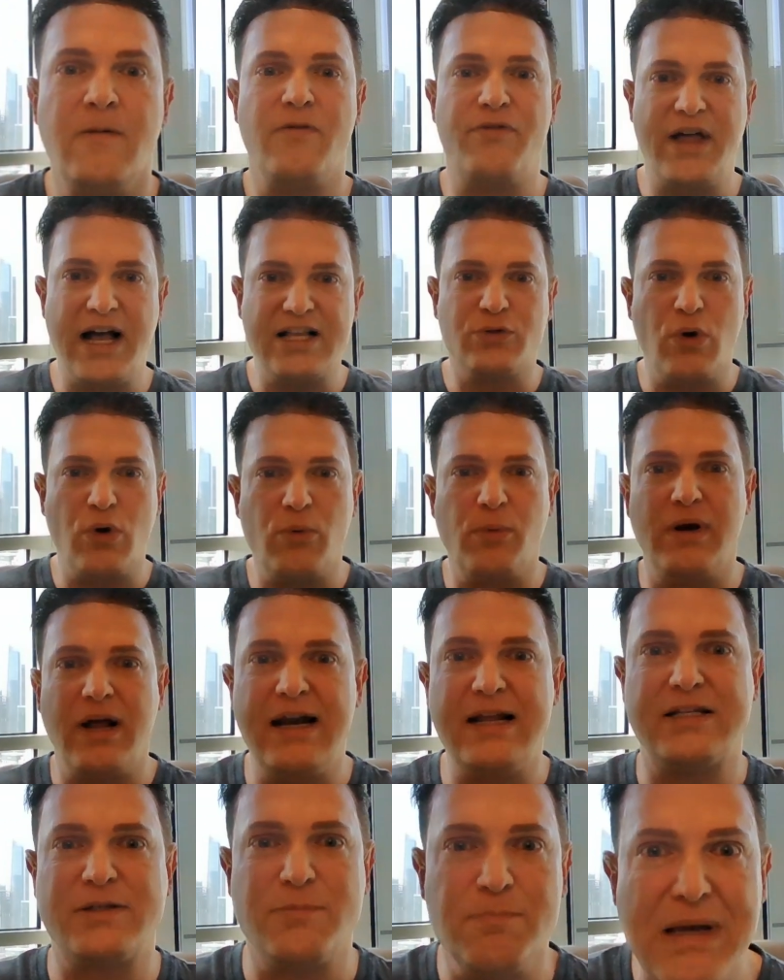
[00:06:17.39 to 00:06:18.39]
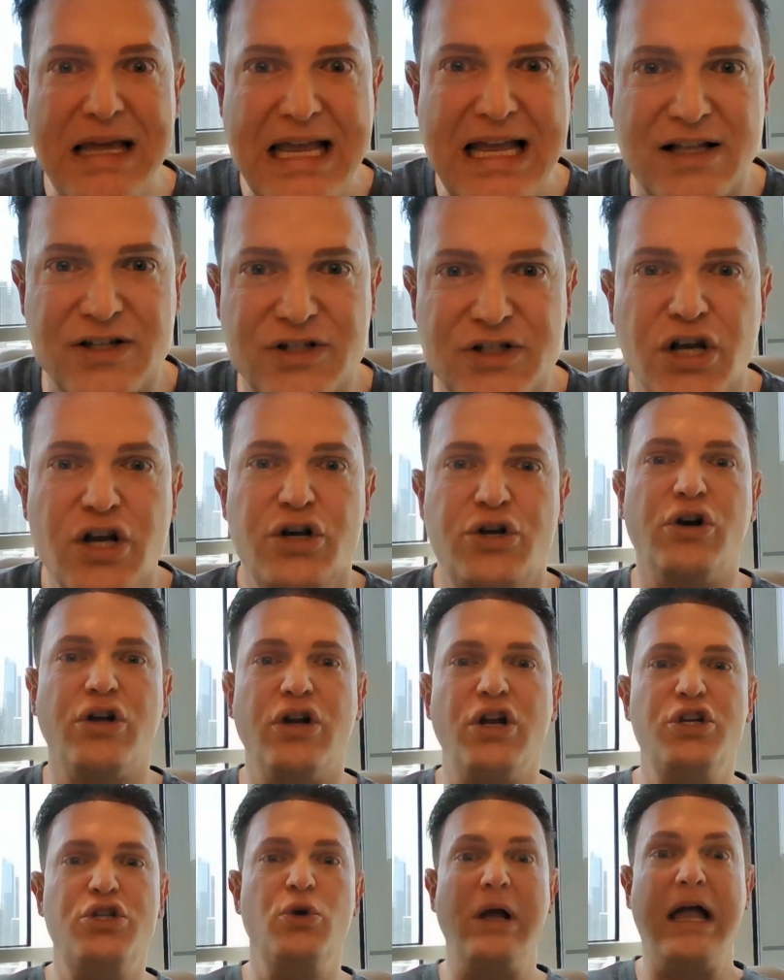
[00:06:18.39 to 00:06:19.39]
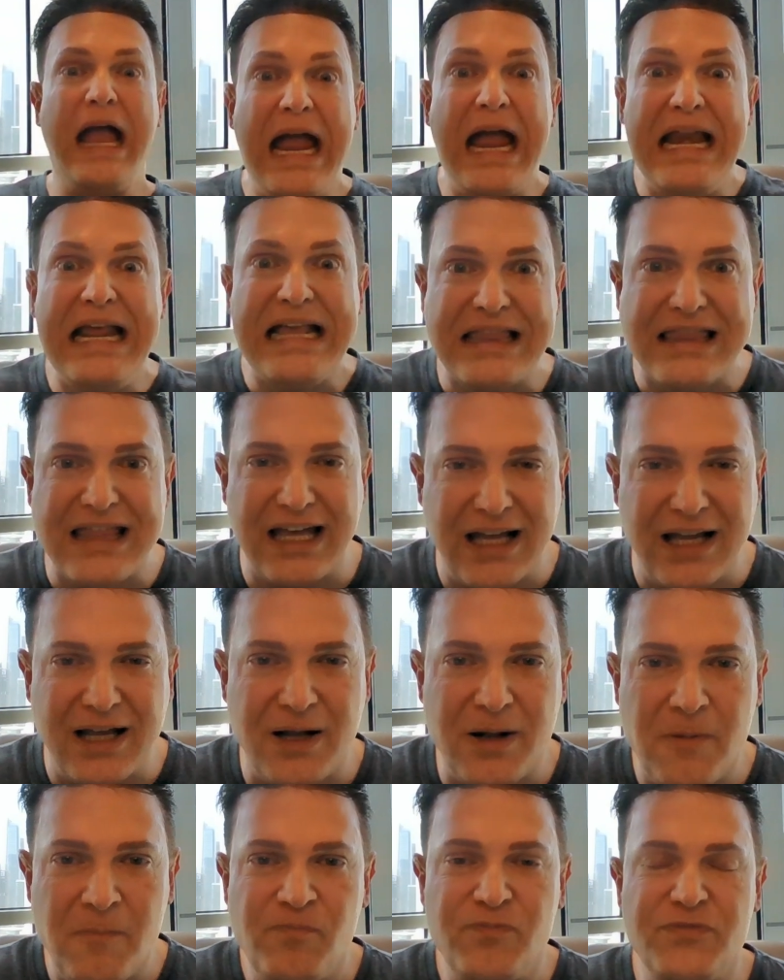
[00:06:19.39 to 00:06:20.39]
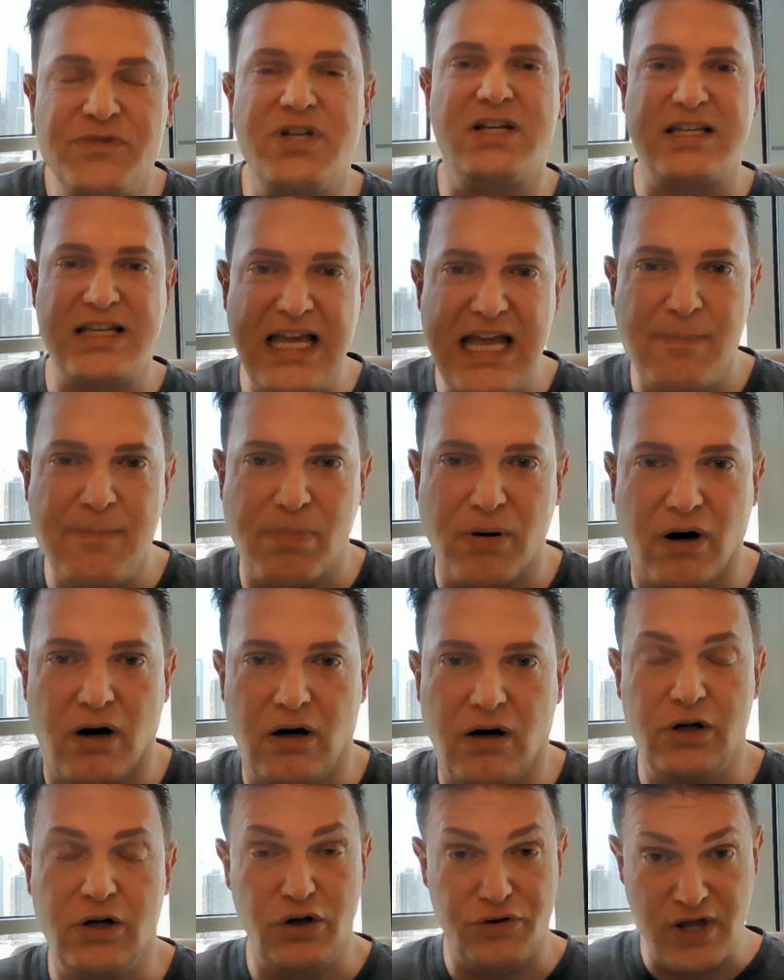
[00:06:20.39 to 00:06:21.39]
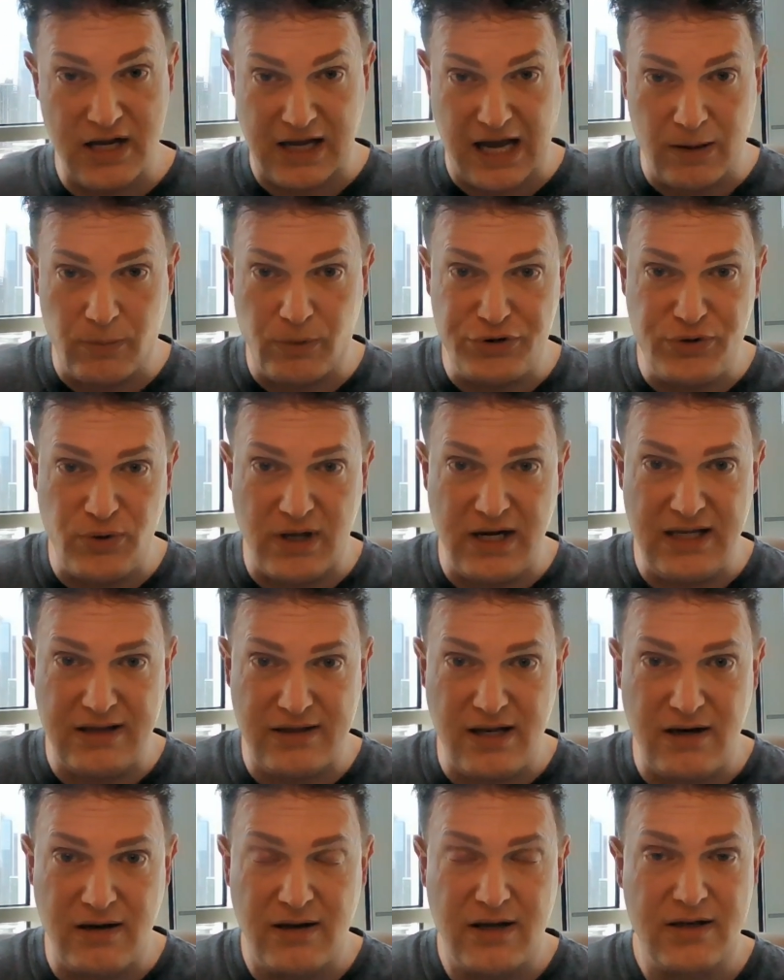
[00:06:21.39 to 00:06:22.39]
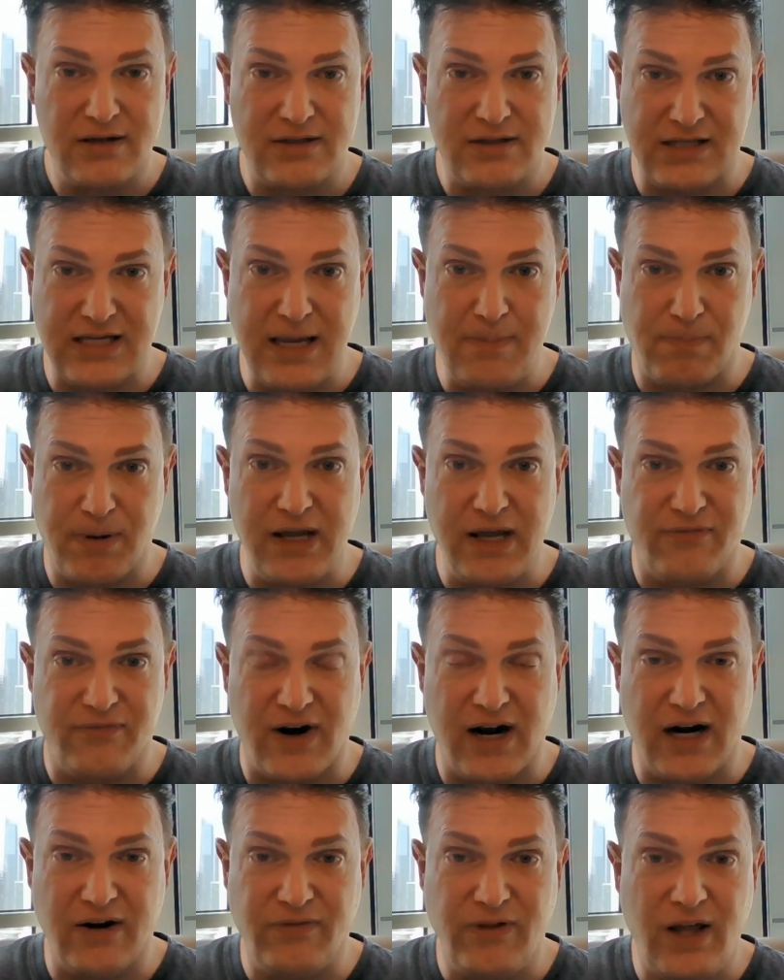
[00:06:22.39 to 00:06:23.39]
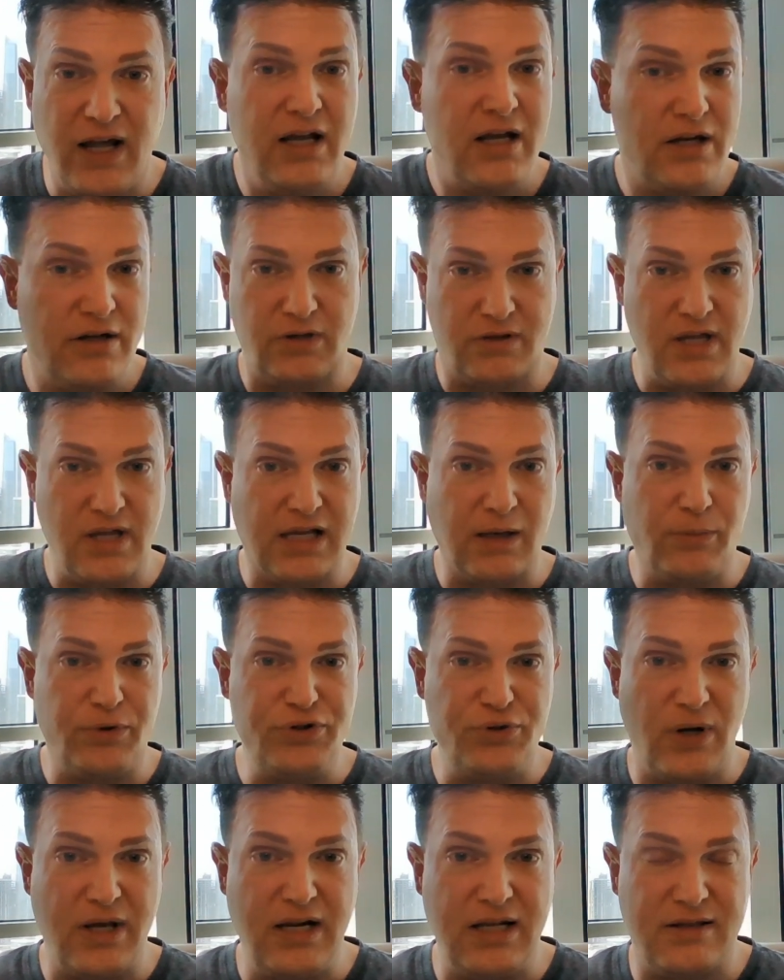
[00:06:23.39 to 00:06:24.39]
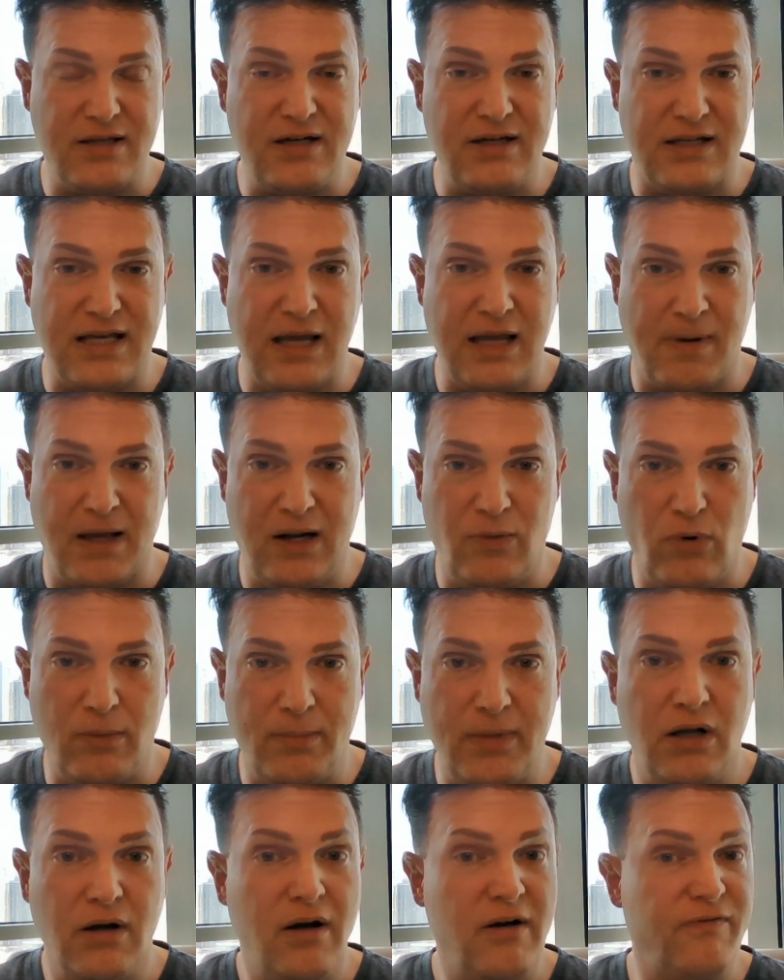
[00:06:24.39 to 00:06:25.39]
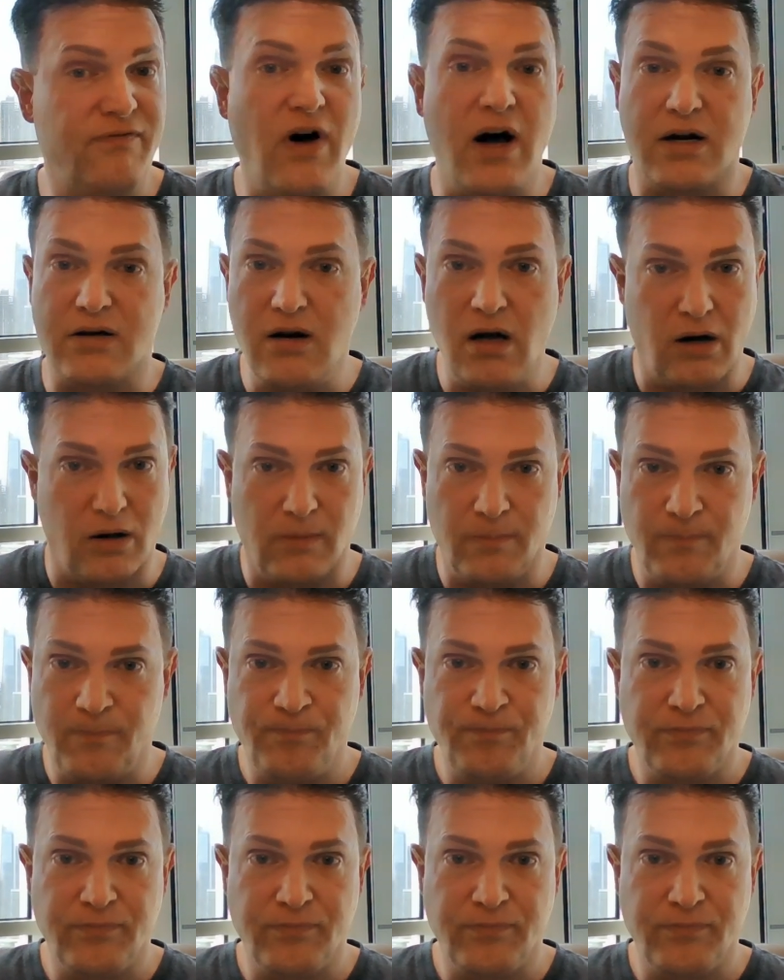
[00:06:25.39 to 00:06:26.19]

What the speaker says: That's what oneitis means. You're going to do anything to keep her. Do you think I will do anything to keep Pink Firefly? Do you think I will do anything to keep any woman? Fuck no.